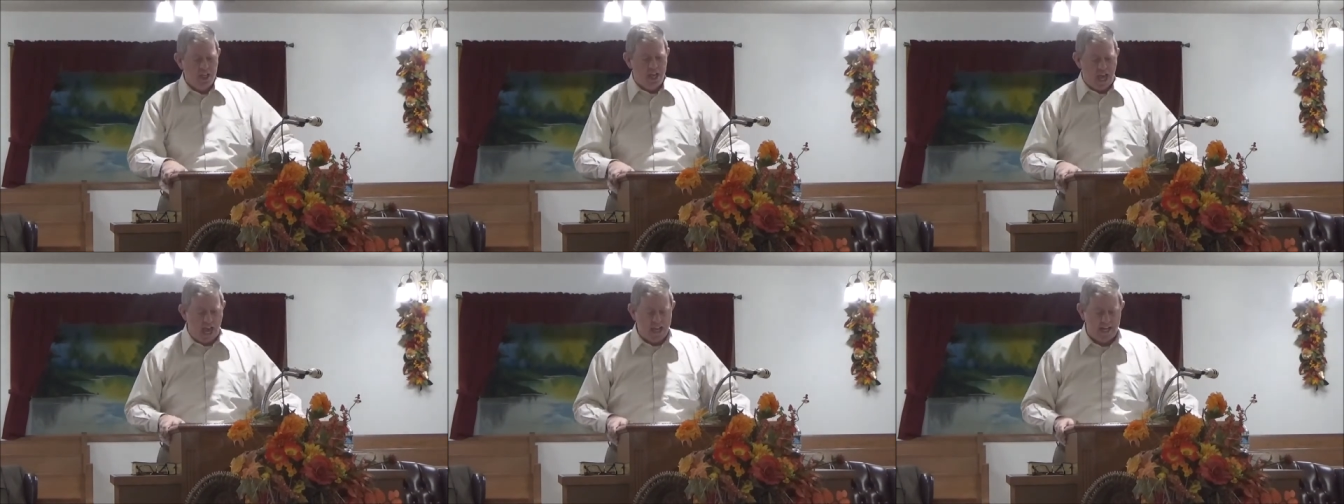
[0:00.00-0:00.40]

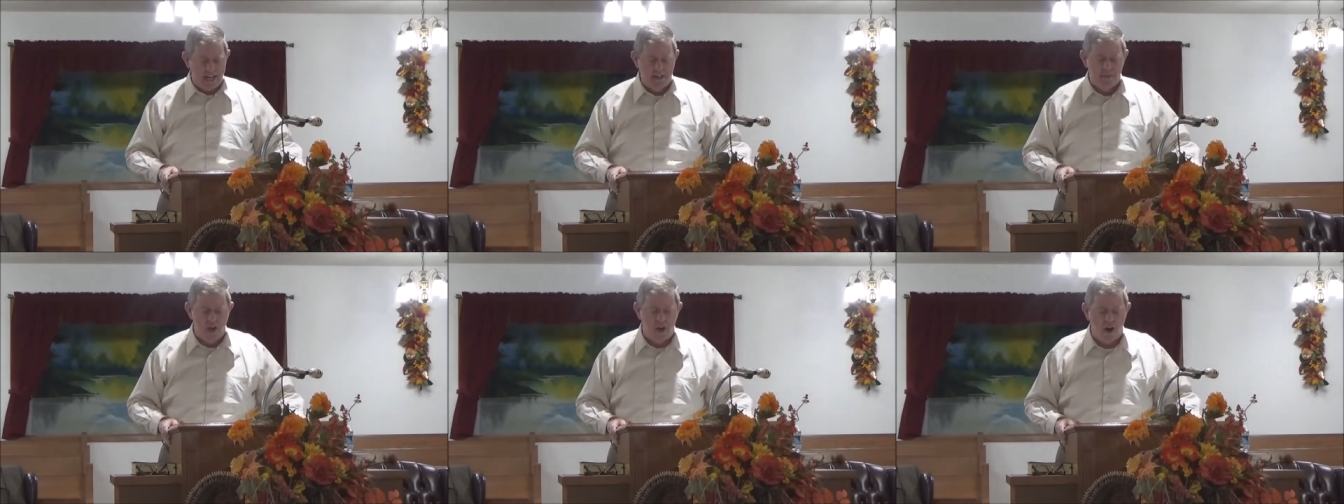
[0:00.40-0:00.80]
yeah.
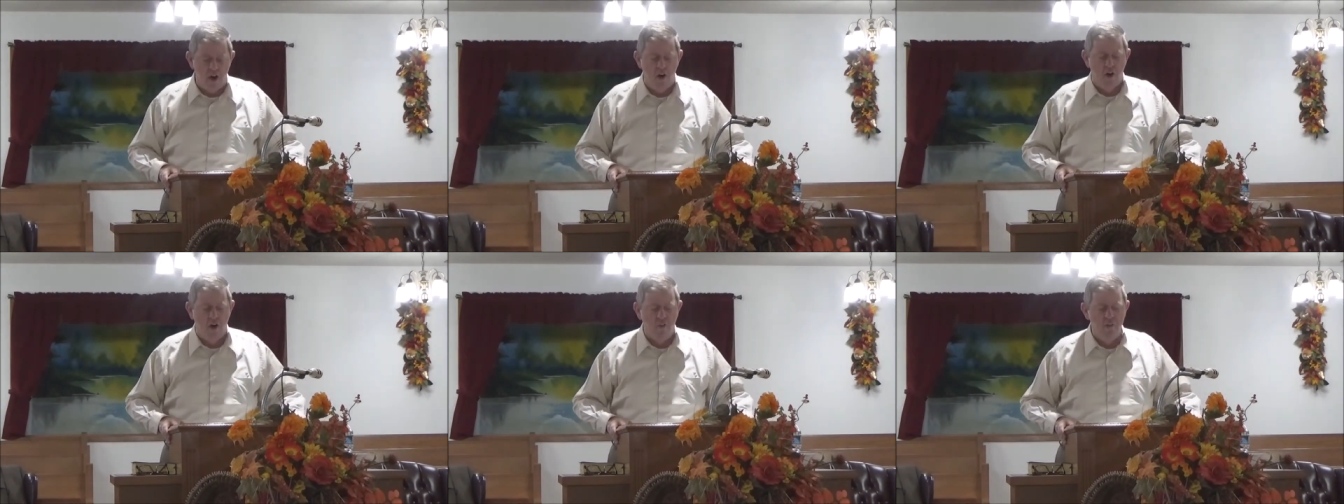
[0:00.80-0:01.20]
and in the
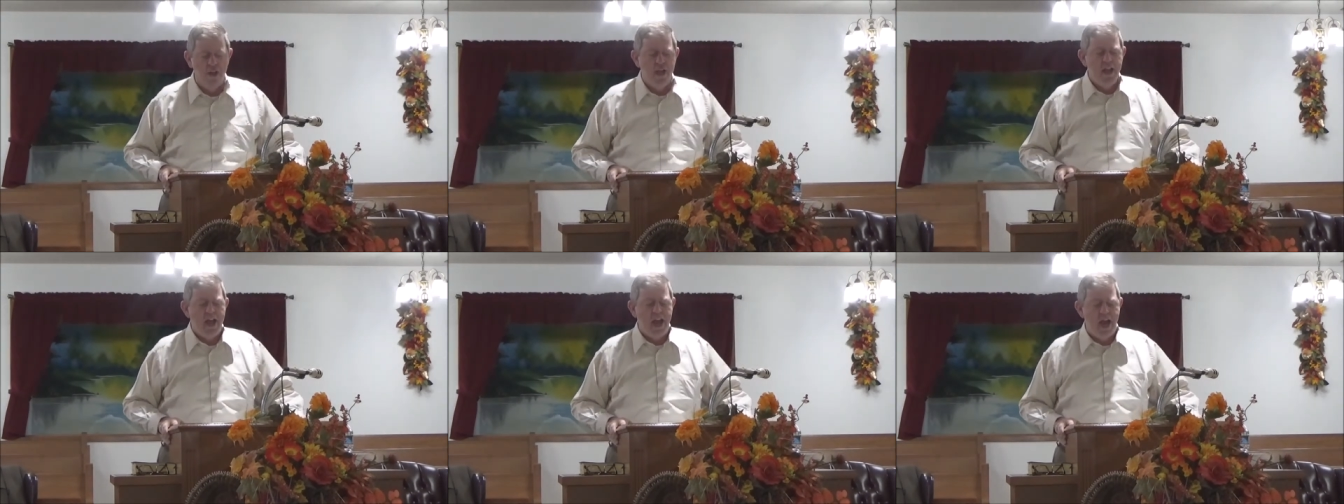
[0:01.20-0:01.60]

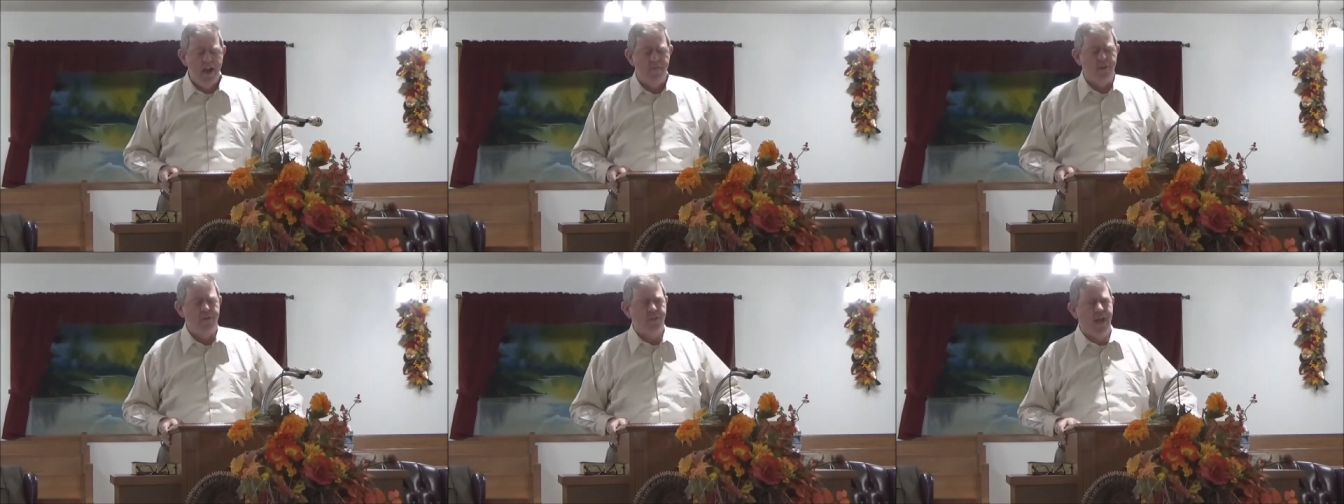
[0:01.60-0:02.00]
earth.
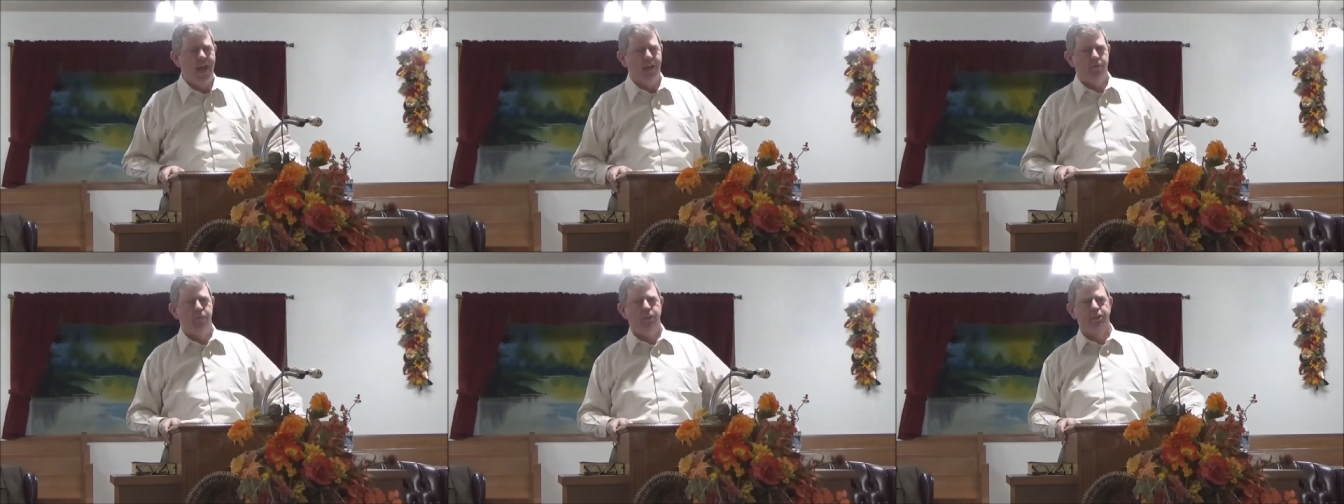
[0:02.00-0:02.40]

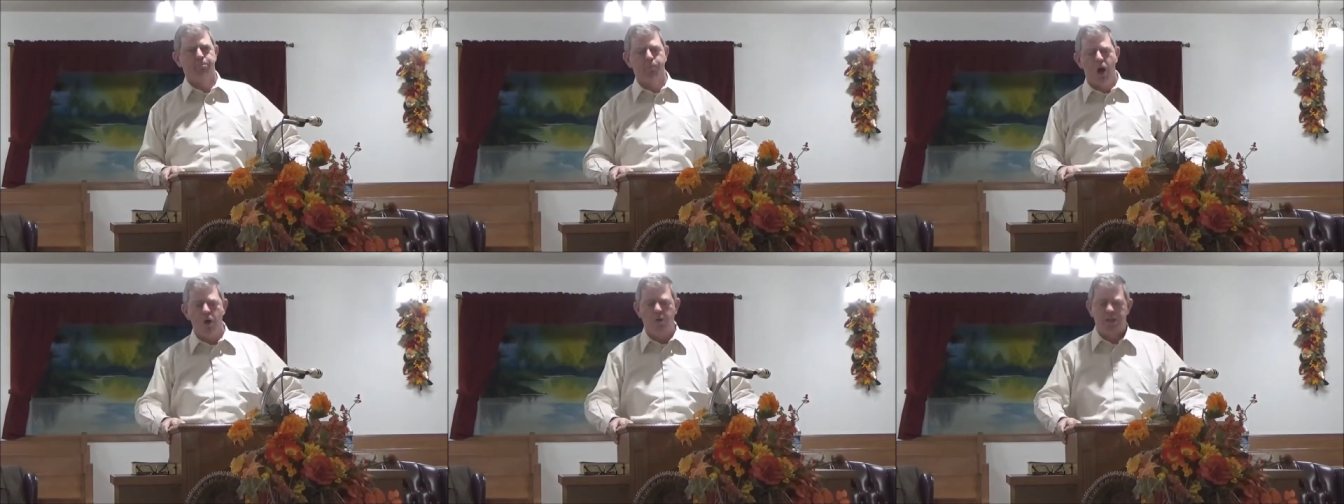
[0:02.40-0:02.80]
Everything was
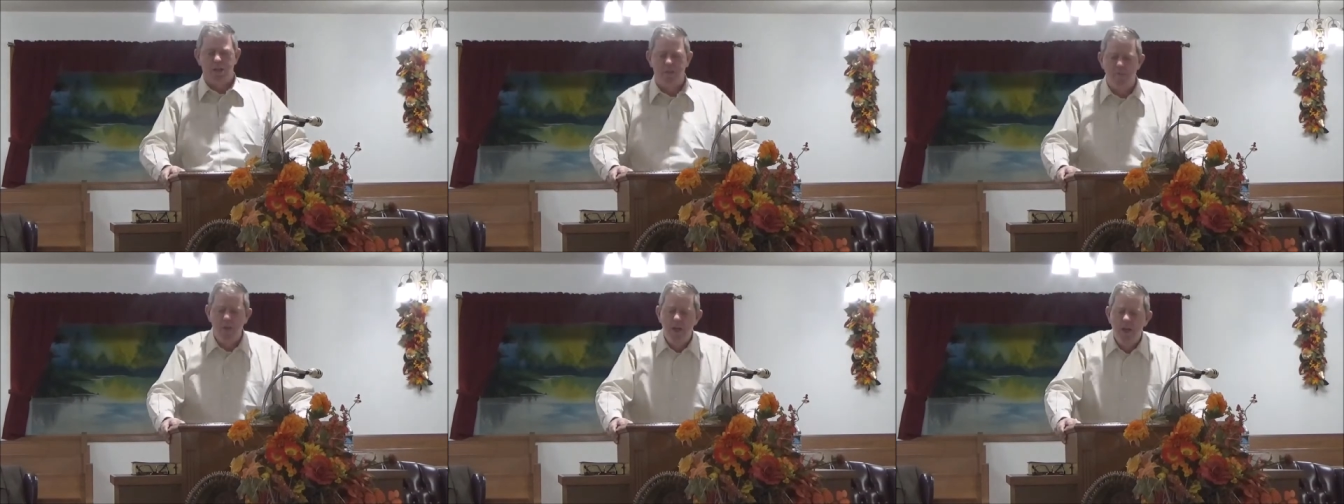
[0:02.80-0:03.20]
broken.